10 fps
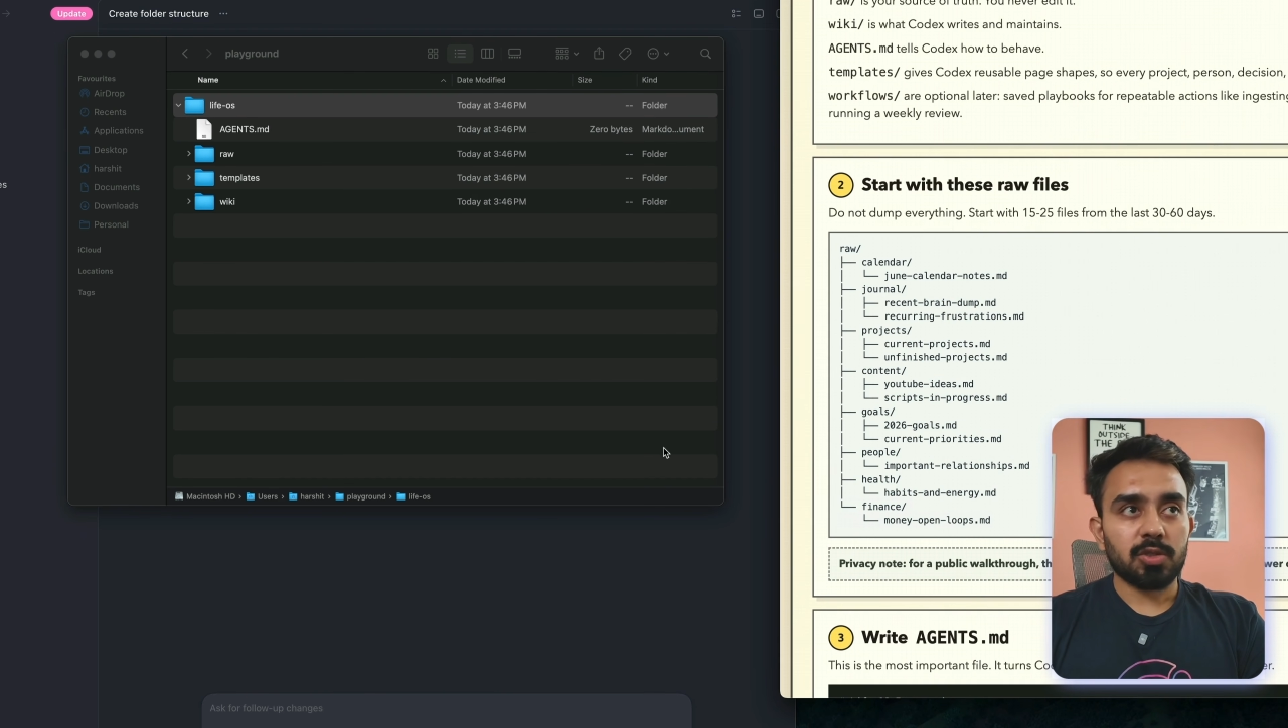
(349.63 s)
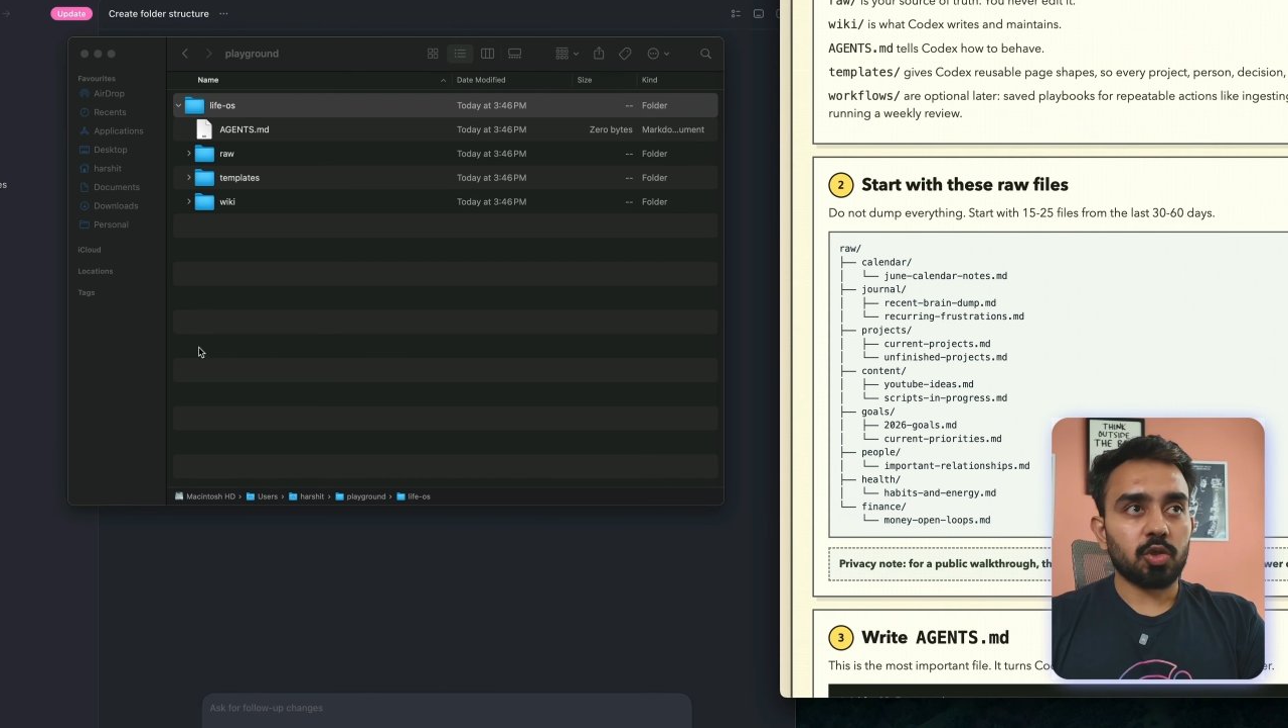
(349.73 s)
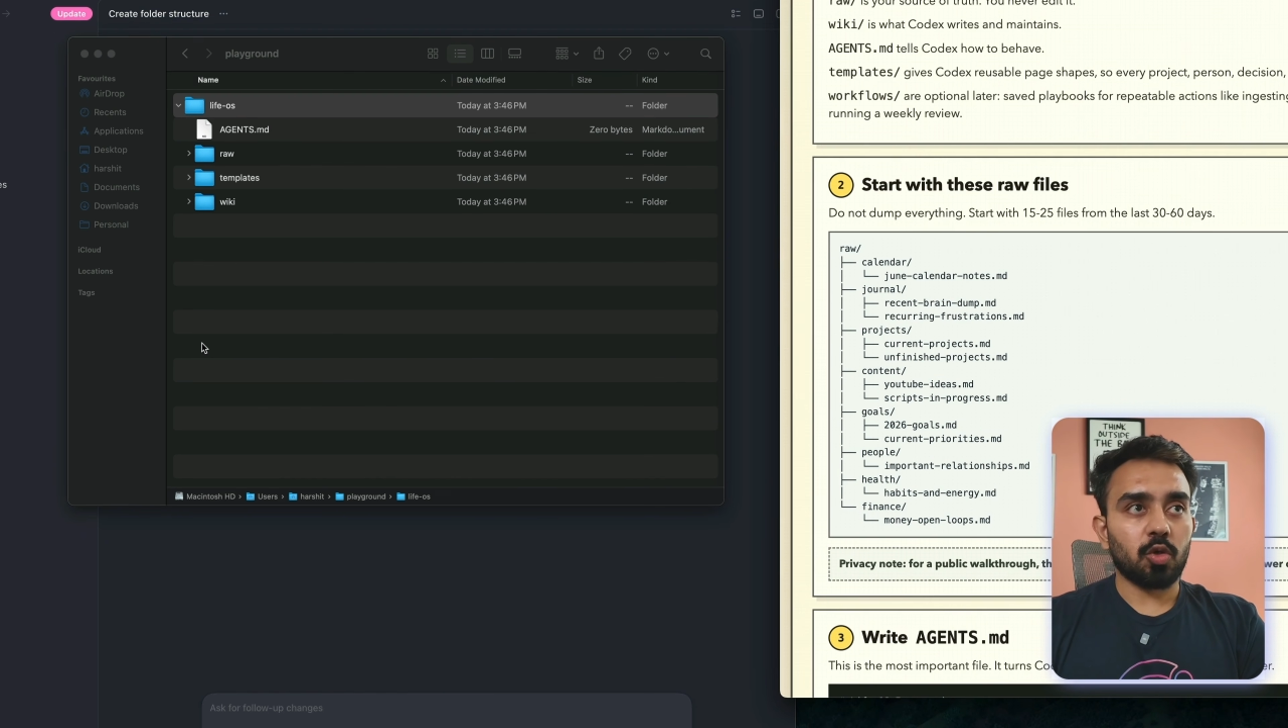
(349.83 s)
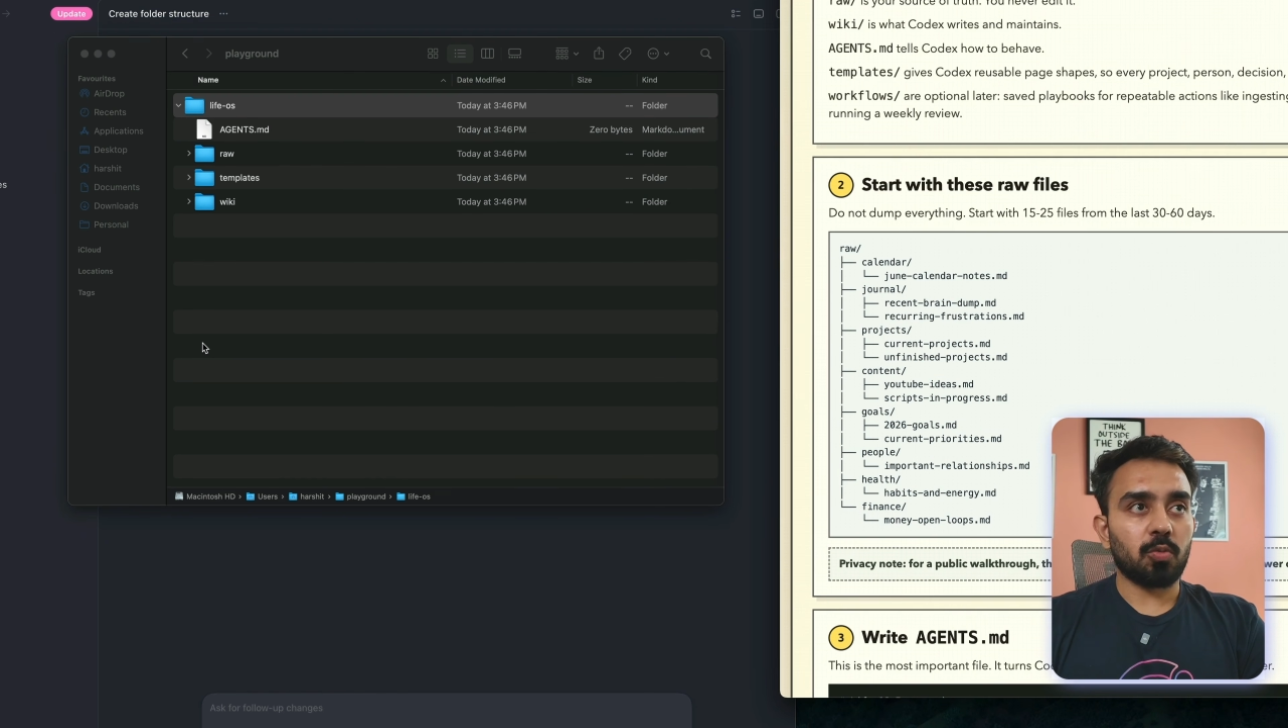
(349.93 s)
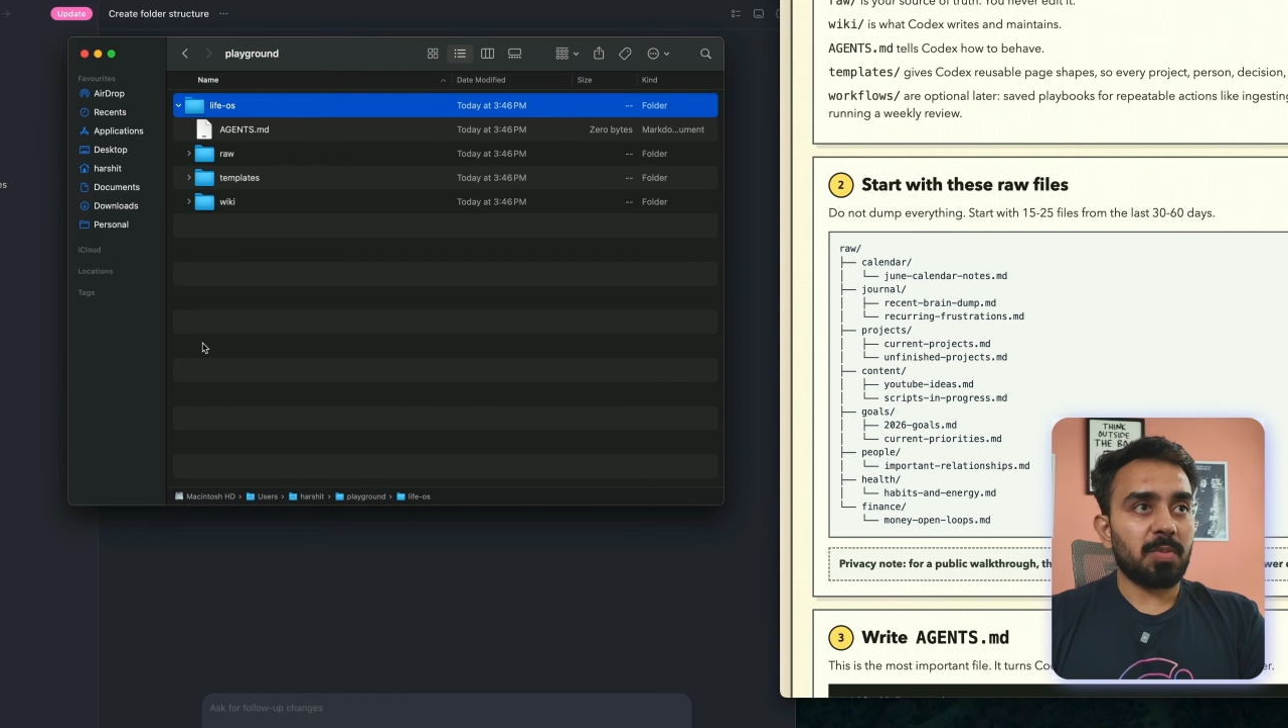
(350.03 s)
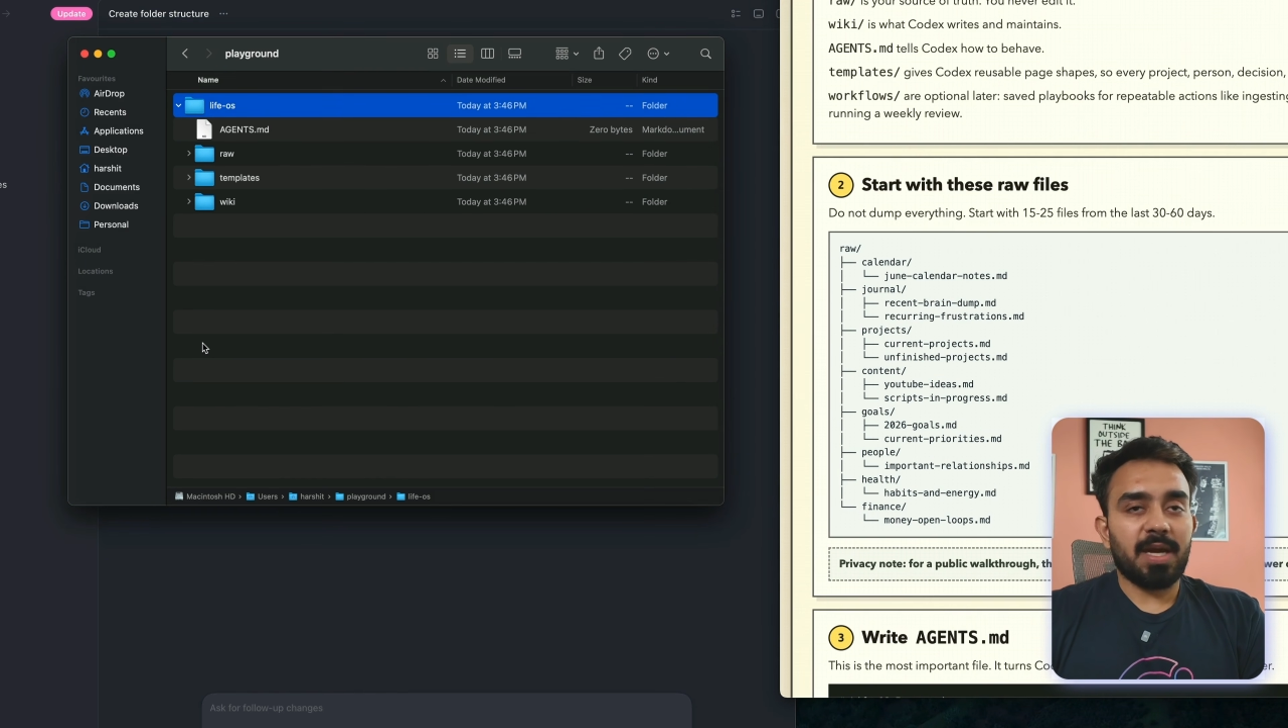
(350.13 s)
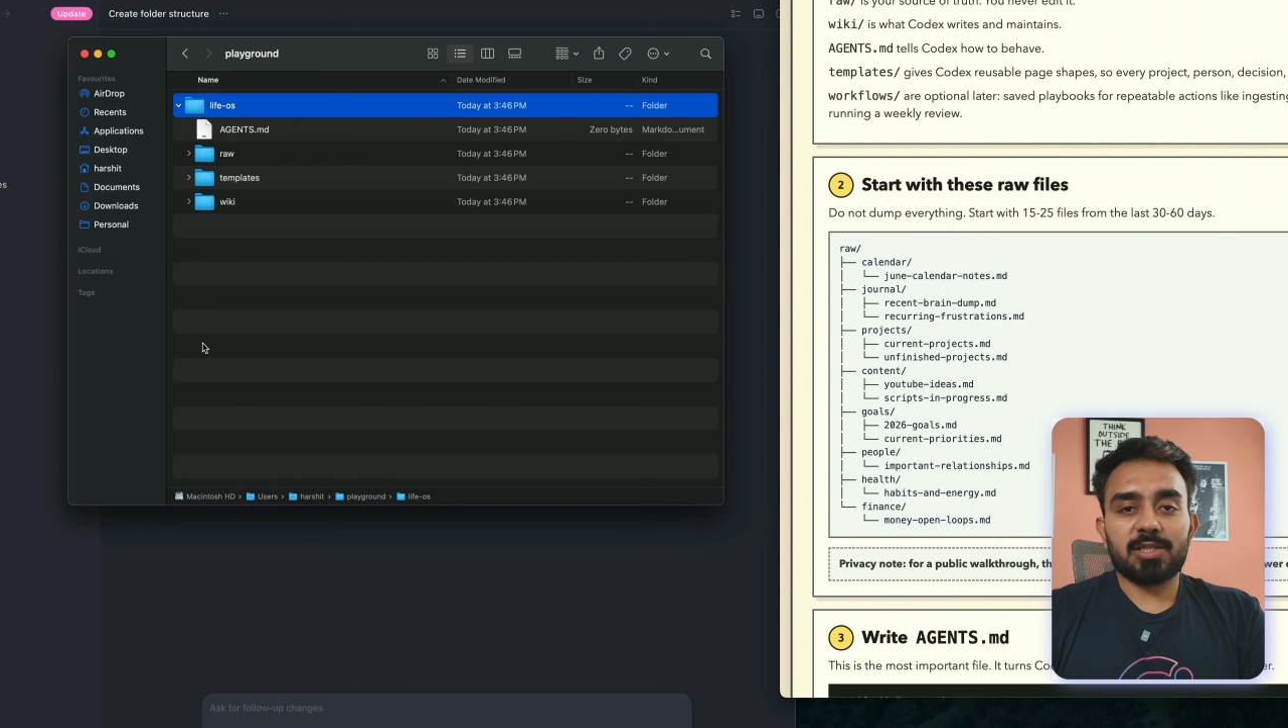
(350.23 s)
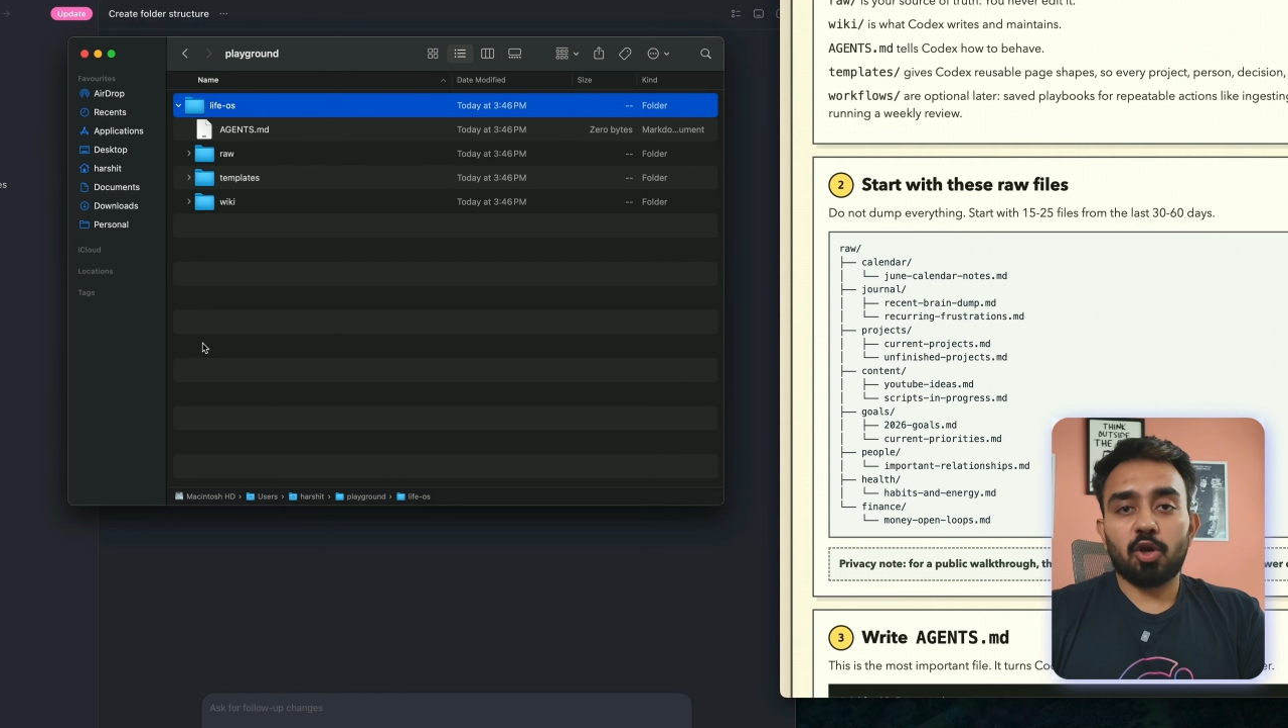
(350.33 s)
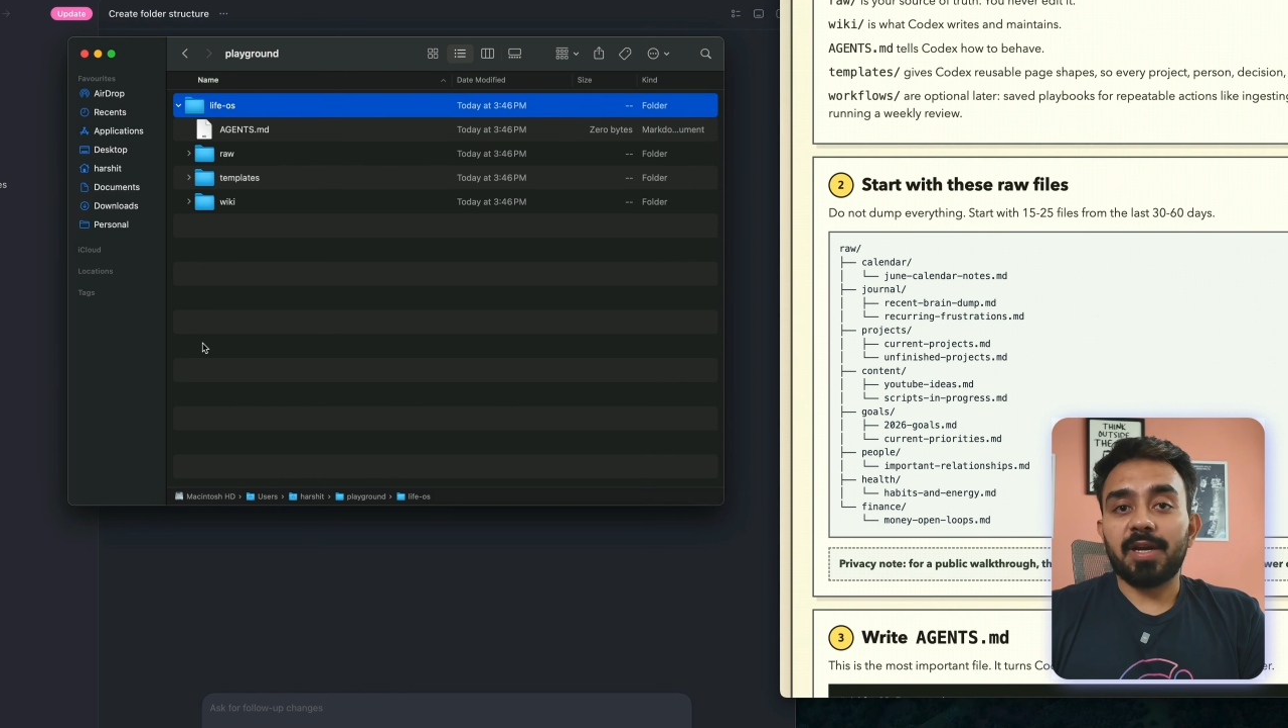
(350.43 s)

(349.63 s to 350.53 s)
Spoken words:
So it's